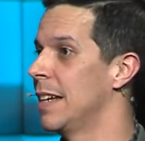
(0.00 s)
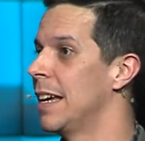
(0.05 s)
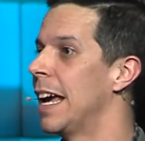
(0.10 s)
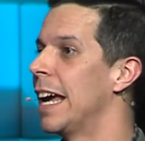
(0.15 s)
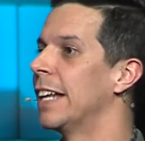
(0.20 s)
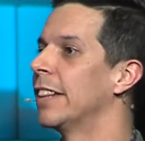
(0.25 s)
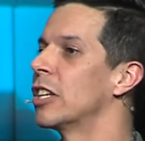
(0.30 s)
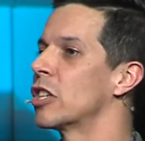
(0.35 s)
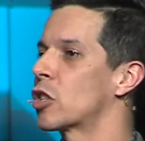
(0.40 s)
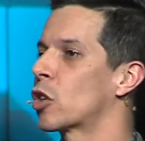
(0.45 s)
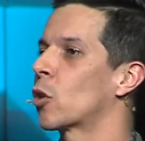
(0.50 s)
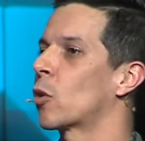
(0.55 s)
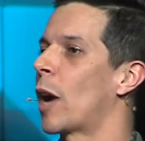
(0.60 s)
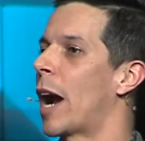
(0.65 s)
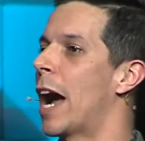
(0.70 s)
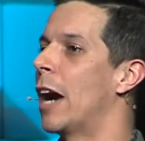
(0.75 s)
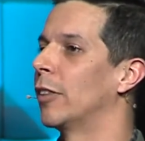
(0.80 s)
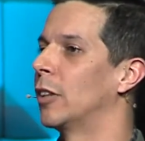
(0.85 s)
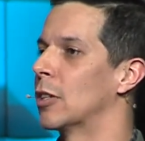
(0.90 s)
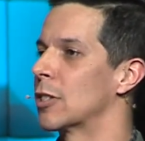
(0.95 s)
In this
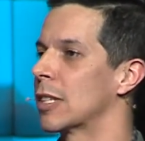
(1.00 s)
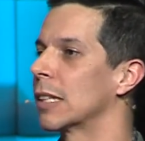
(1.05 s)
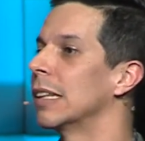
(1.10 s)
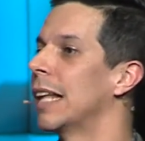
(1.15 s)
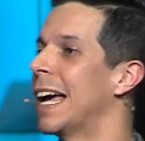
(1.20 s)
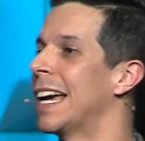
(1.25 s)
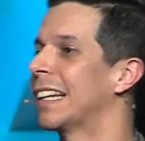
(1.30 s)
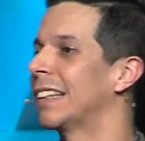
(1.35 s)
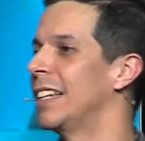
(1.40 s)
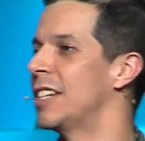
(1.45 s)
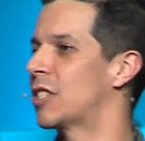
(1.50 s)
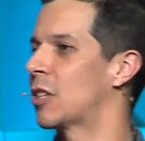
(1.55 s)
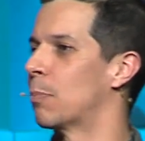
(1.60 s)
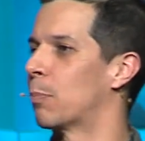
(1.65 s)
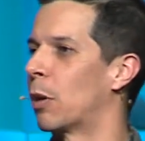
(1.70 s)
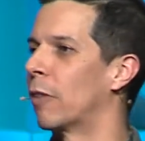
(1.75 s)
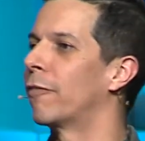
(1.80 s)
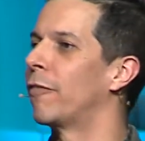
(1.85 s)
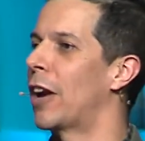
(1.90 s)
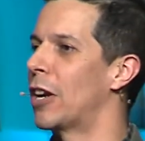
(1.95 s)
crowd, there's likely some
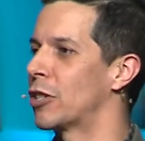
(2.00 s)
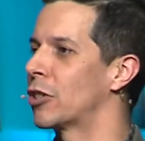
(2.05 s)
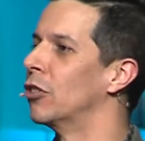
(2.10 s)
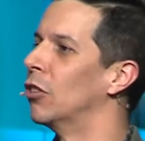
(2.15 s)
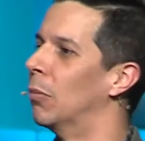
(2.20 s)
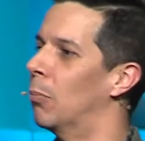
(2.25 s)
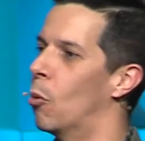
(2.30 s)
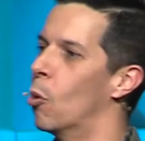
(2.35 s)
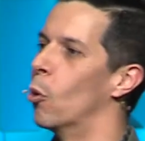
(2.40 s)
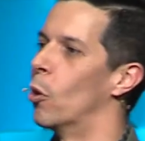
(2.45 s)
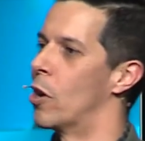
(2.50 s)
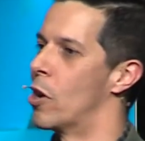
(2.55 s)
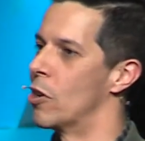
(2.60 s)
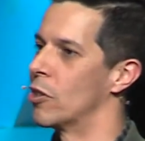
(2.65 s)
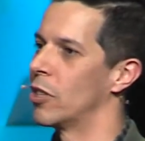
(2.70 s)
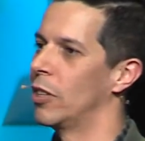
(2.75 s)
professional mourners.